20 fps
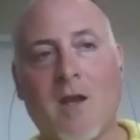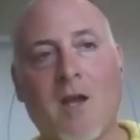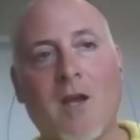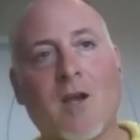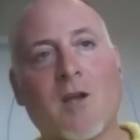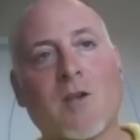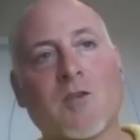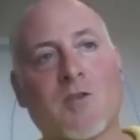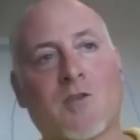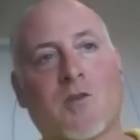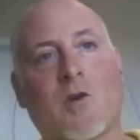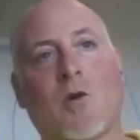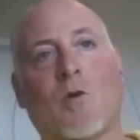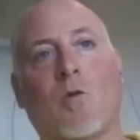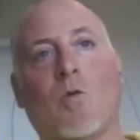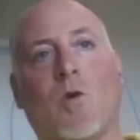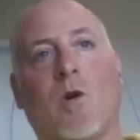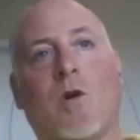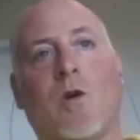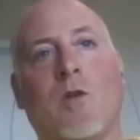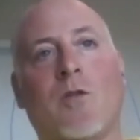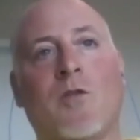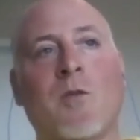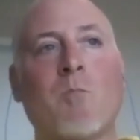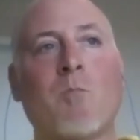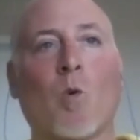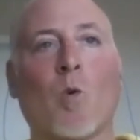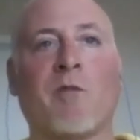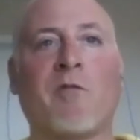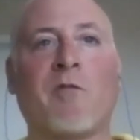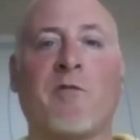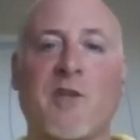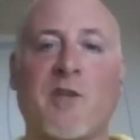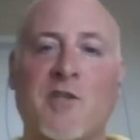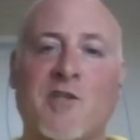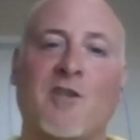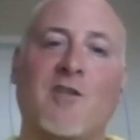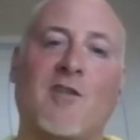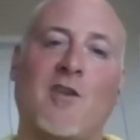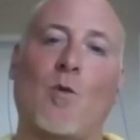So the more
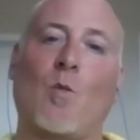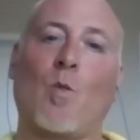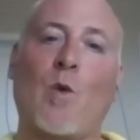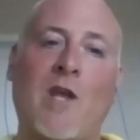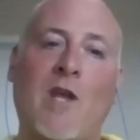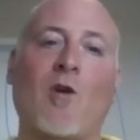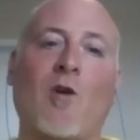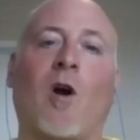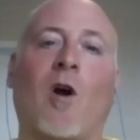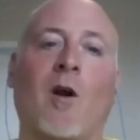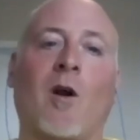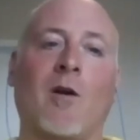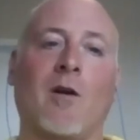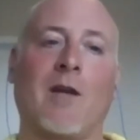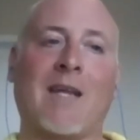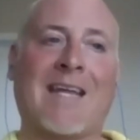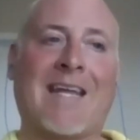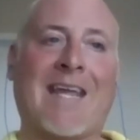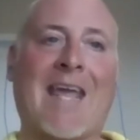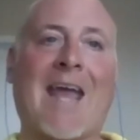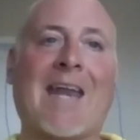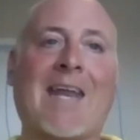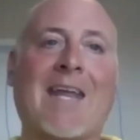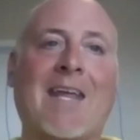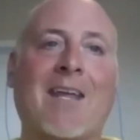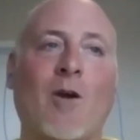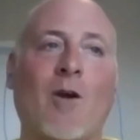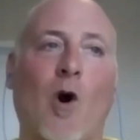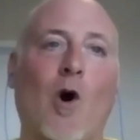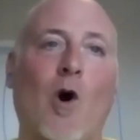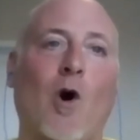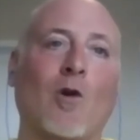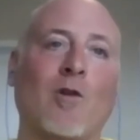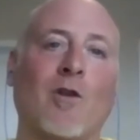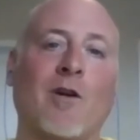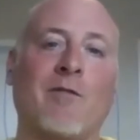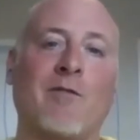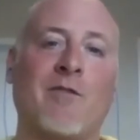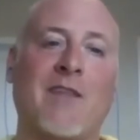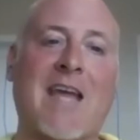efficient that we are getting all
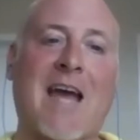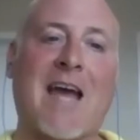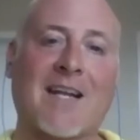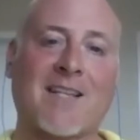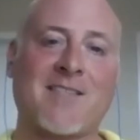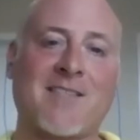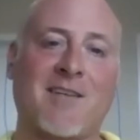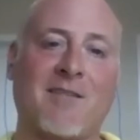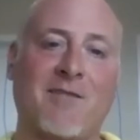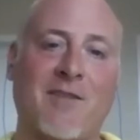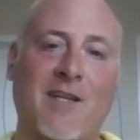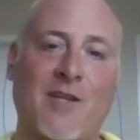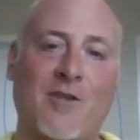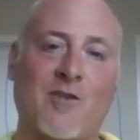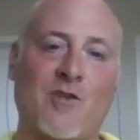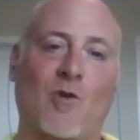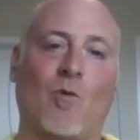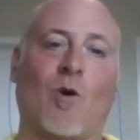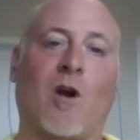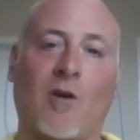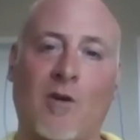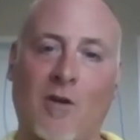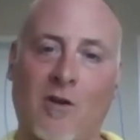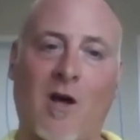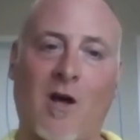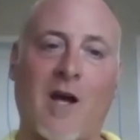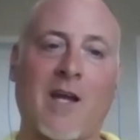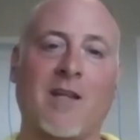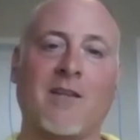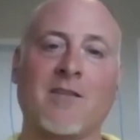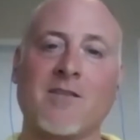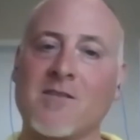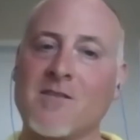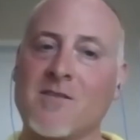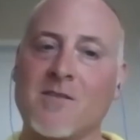of the activity to our clients,